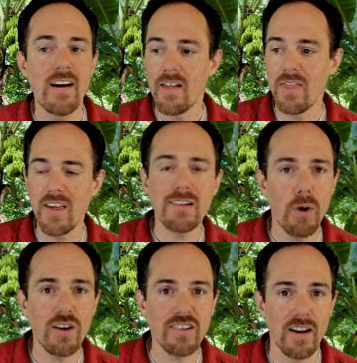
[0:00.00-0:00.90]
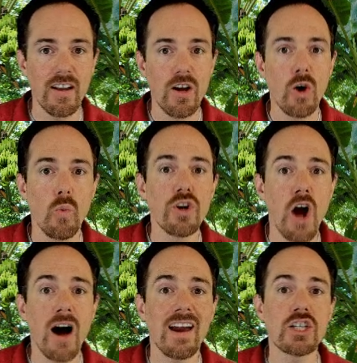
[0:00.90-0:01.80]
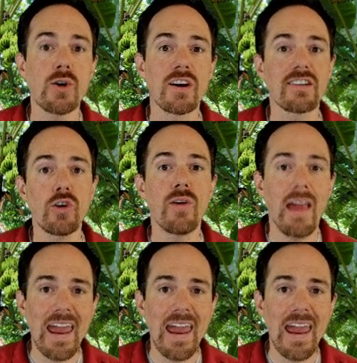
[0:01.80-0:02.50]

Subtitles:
this person would not get to exclude